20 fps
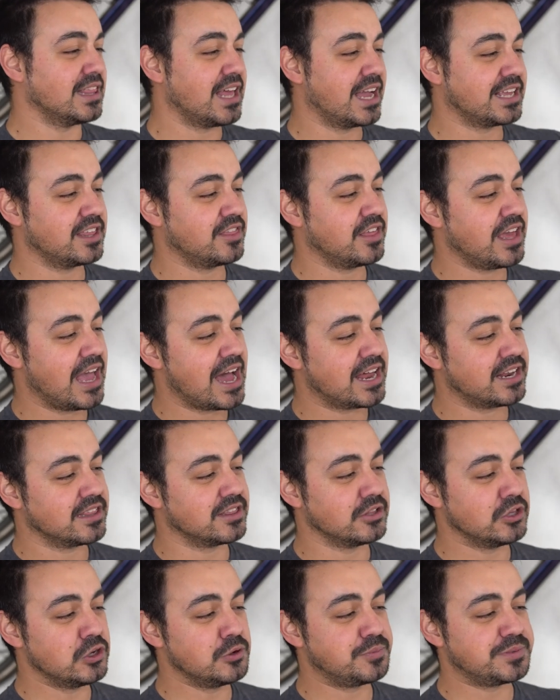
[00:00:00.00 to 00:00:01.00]
I like that they
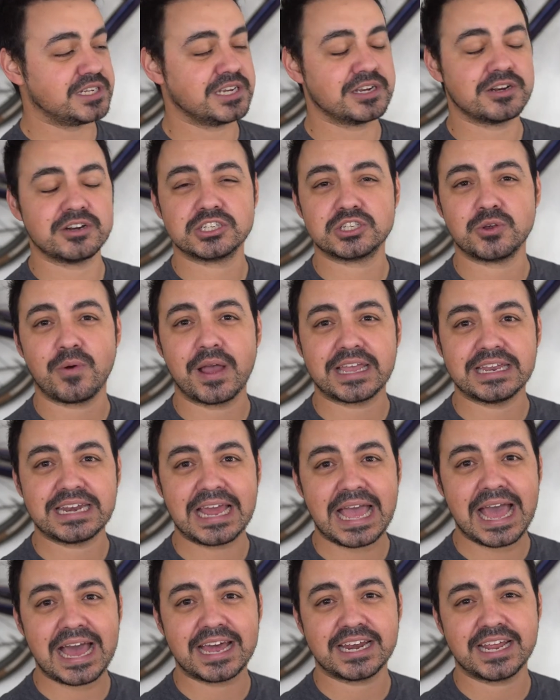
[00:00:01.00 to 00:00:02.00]
added the loops here so I can
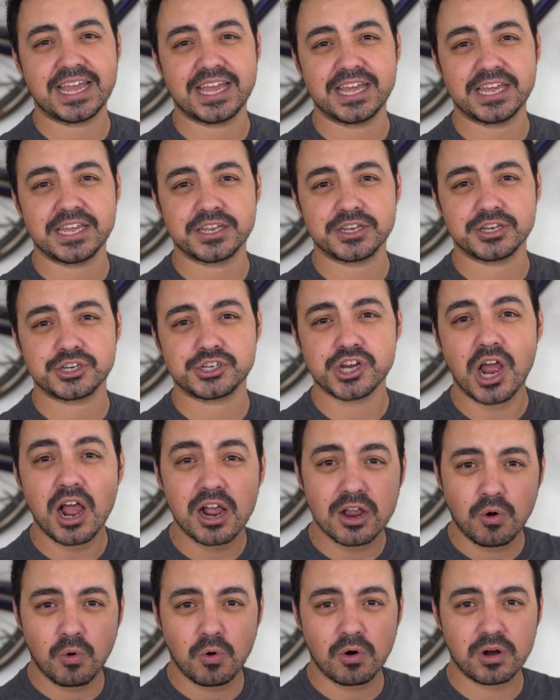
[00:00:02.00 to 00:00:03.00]
add a
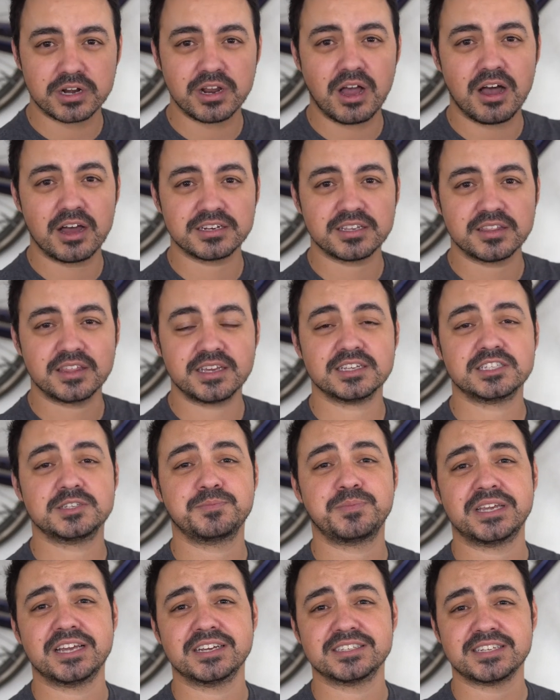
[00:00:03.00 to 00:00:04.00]
shock cord onto this
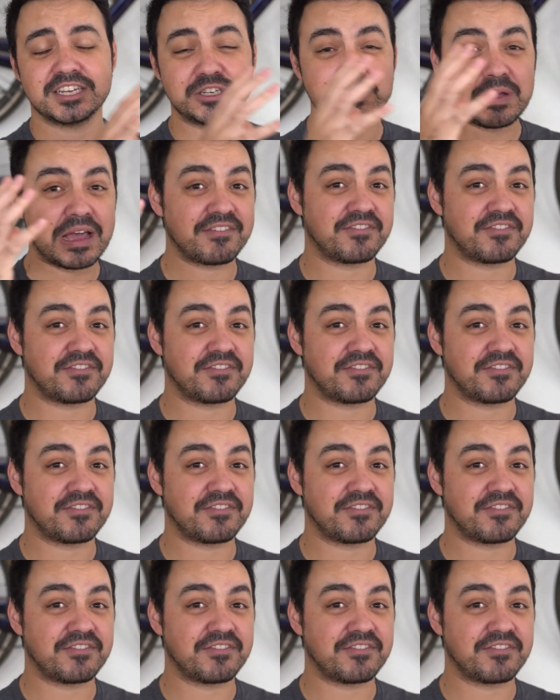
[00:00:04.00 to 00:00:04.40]
because I do